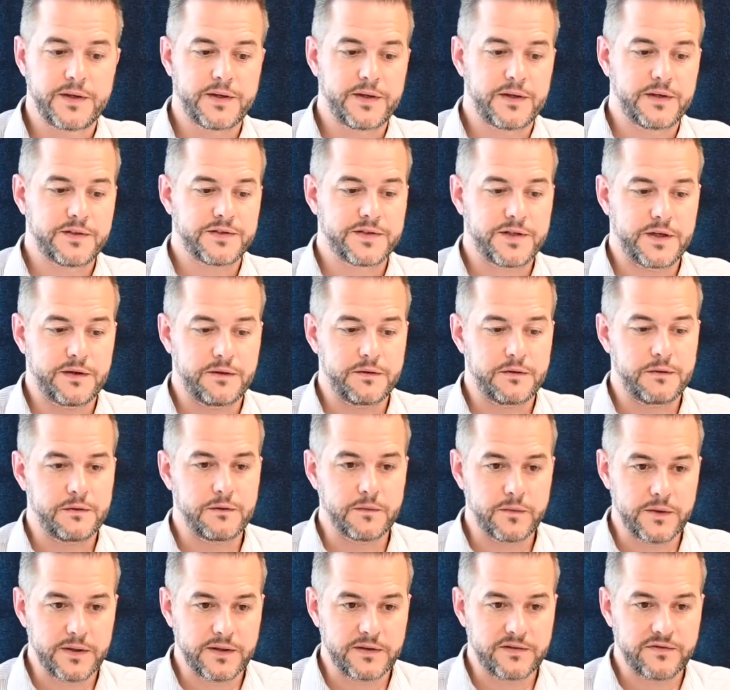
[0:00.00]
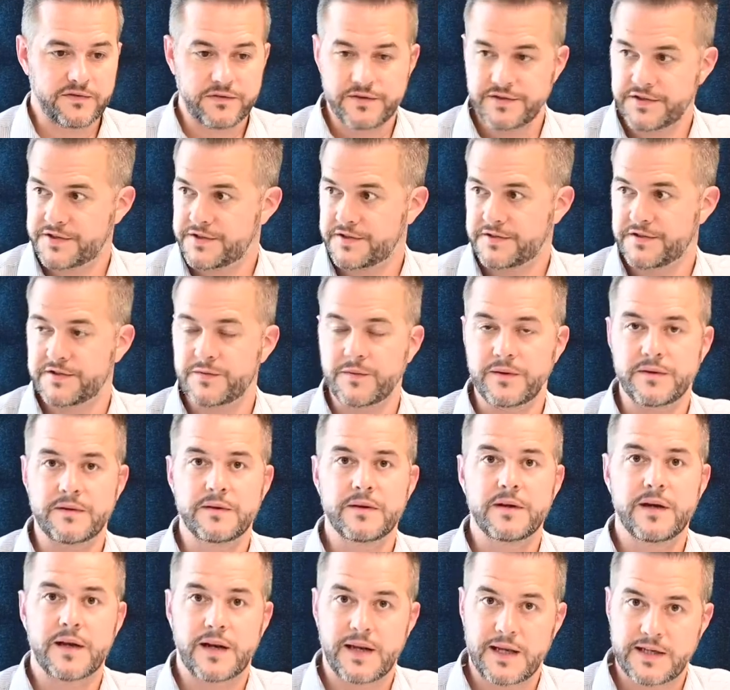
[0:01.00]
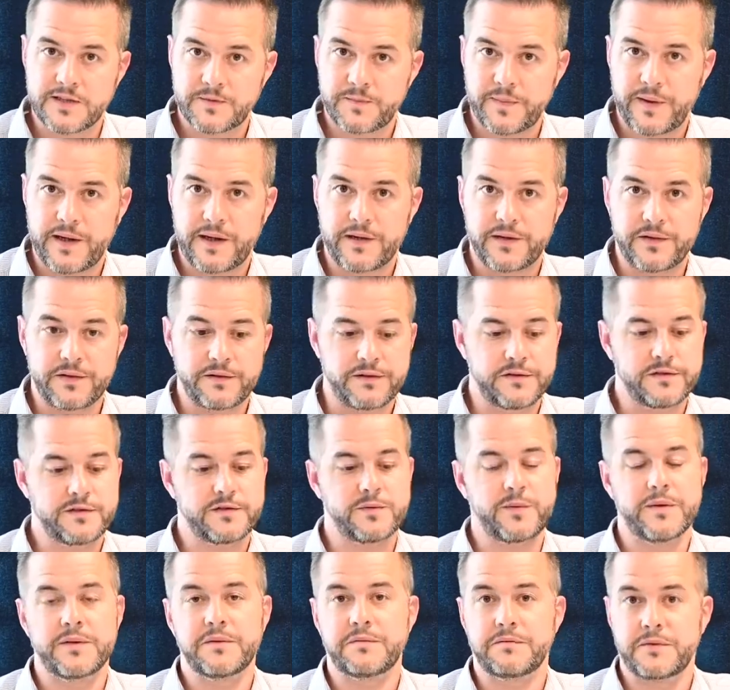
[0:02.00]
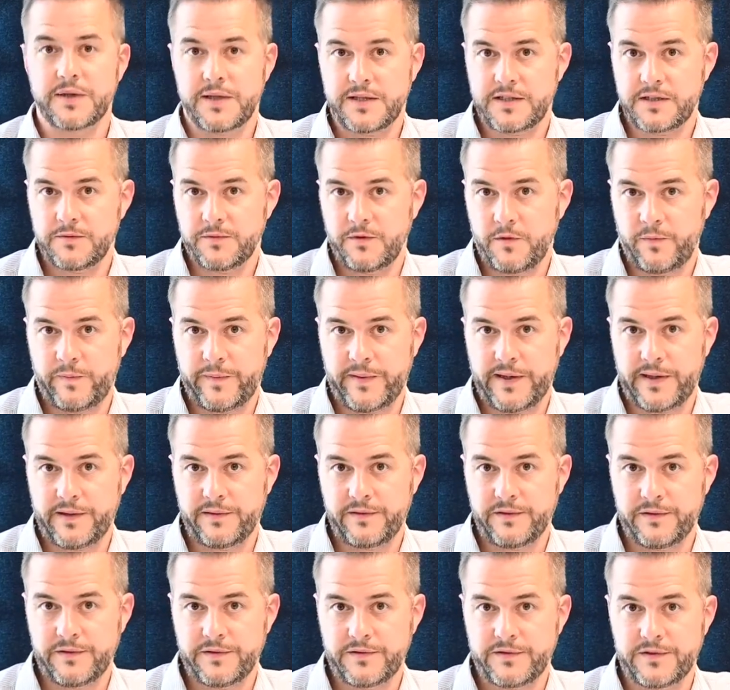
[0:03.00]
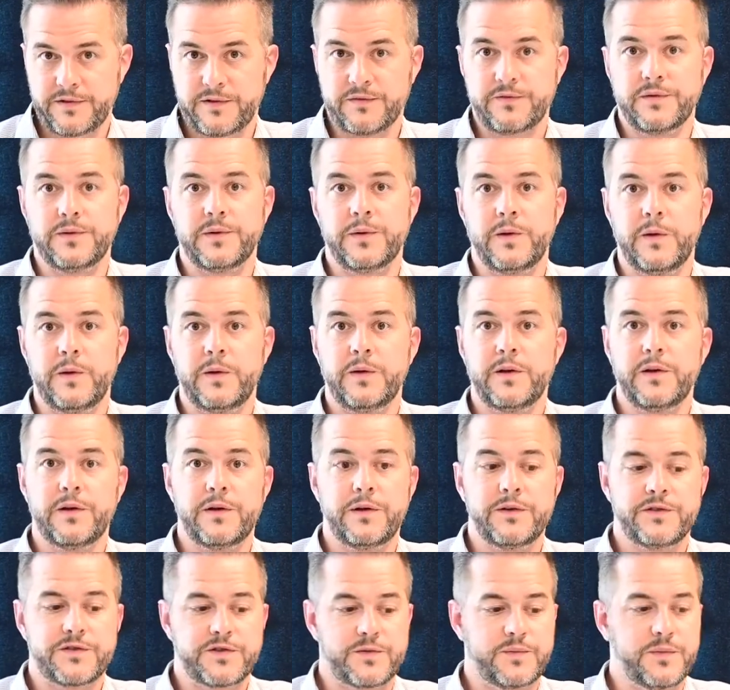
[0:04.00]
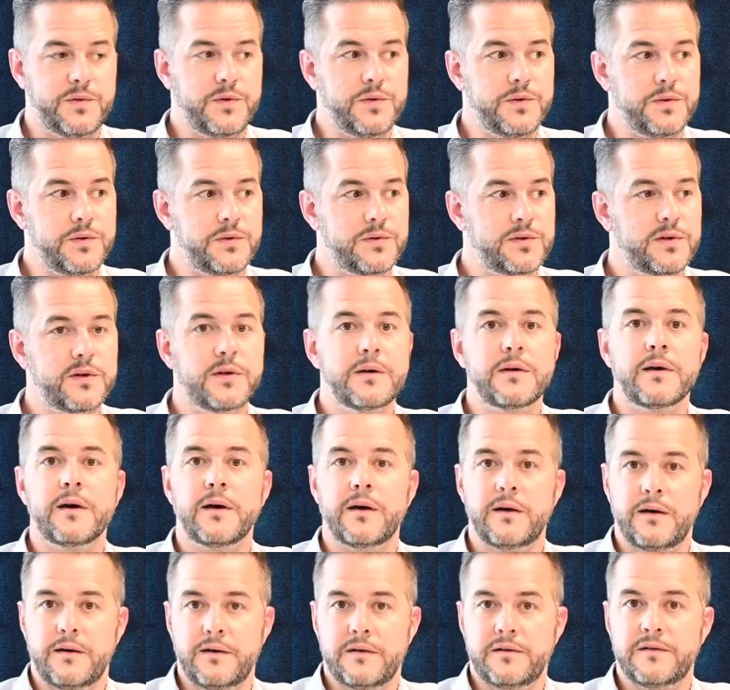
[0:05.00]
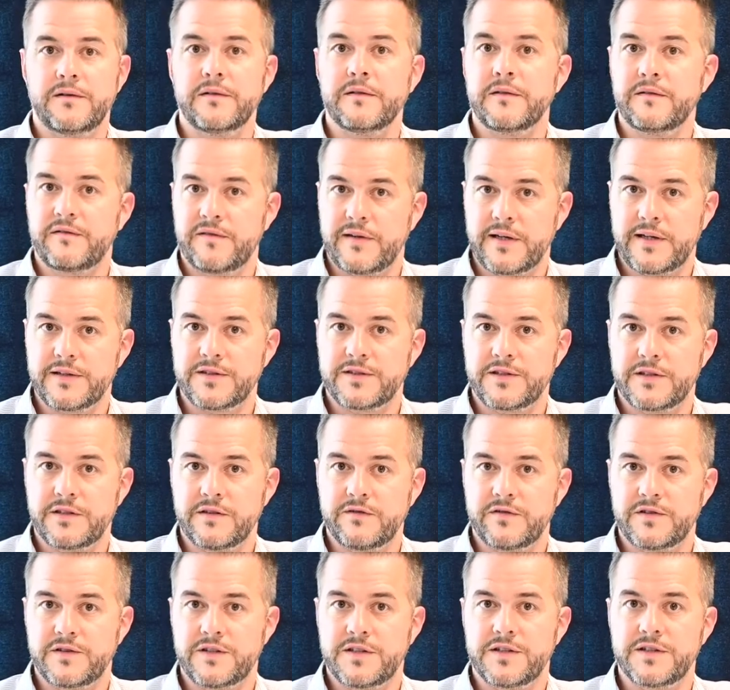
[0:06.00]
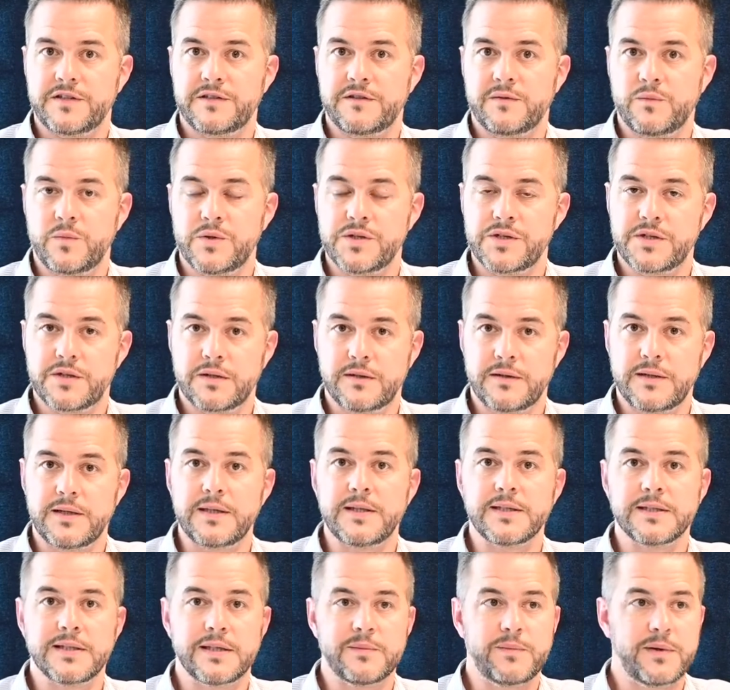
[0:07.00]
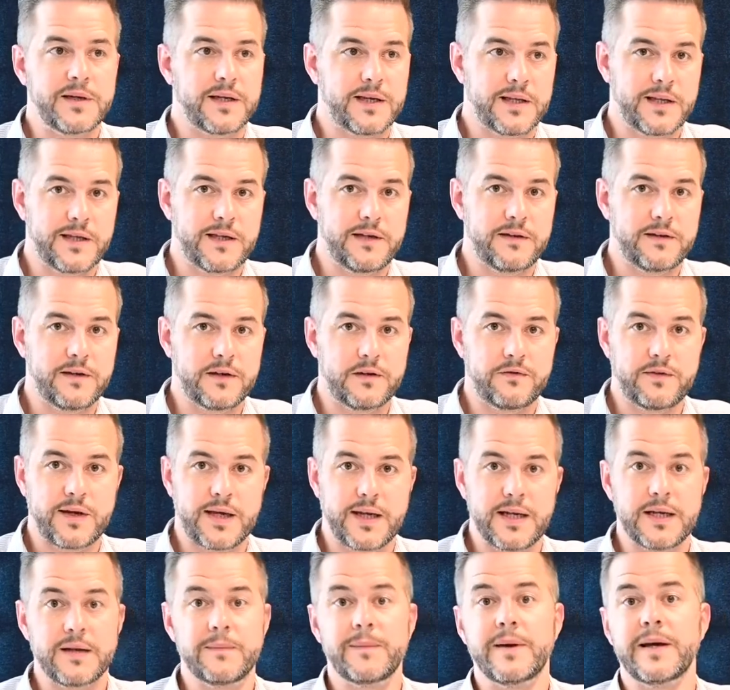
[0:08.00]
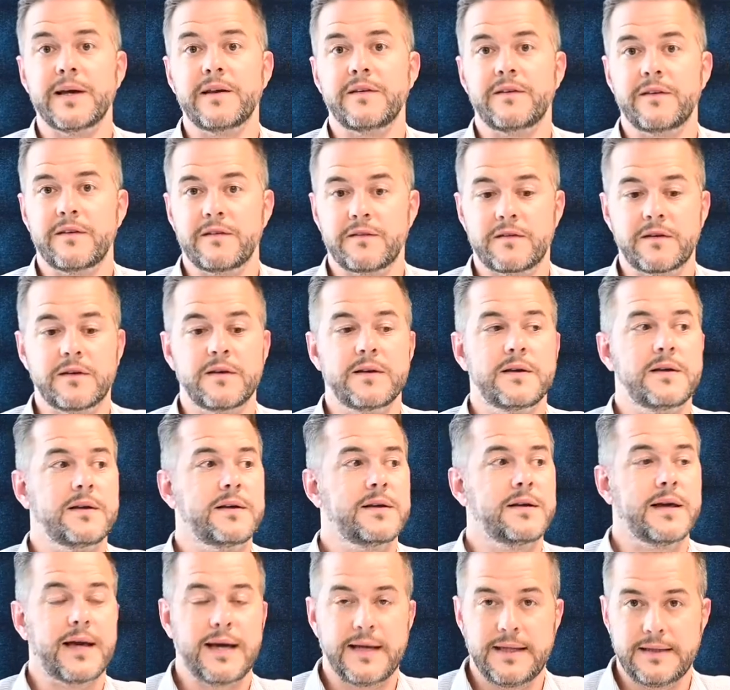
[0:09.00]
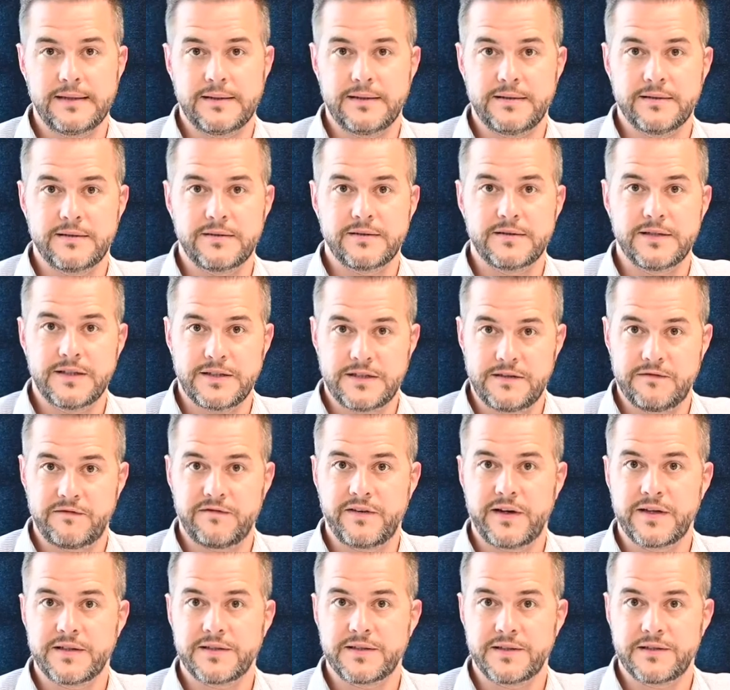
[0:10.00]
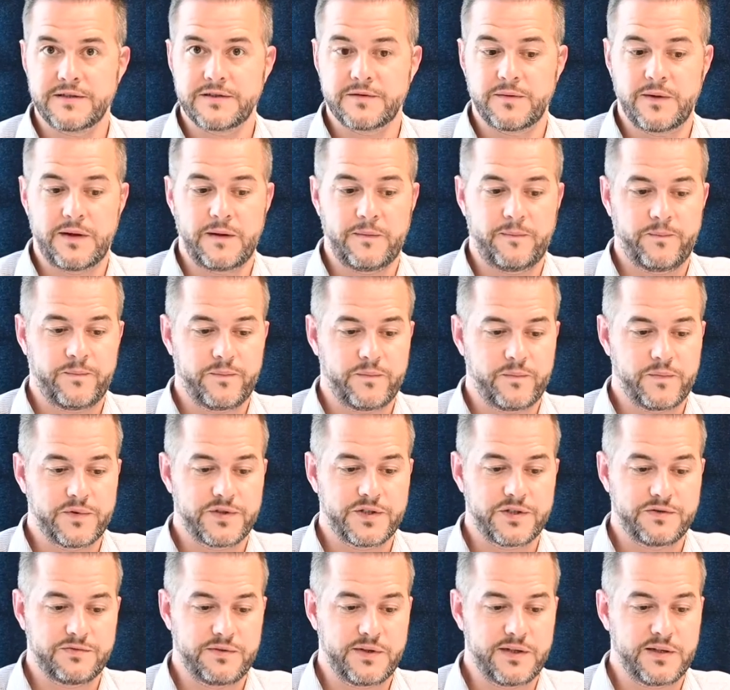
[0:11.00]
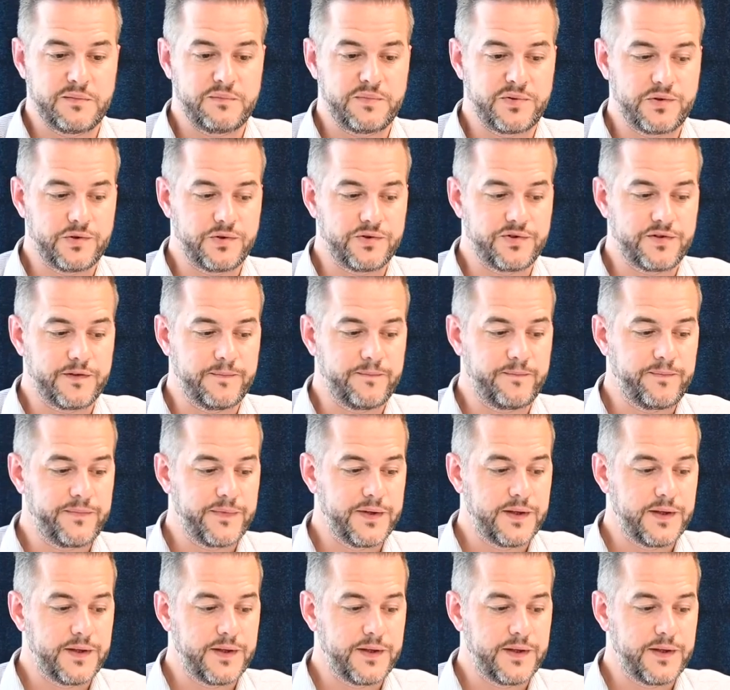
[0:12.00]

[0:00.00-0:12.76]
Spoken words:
So for instance, with glass panels, with writable panels, they're all smooth, hard, flat surfaces which can easily be cleaned on a regular basis and disinfected as well, which is really important.